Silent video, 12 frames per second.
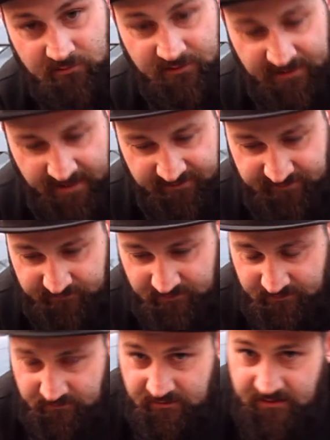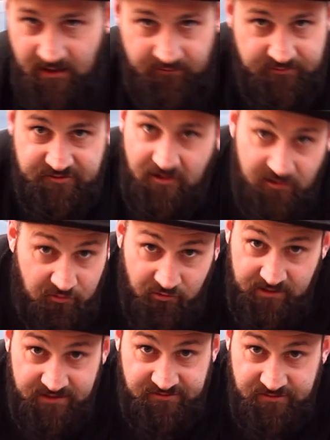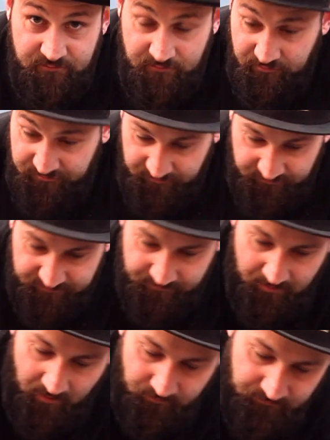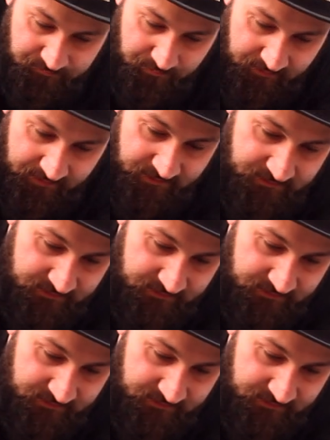and you can have solenoid issues, all sorts of problems with it.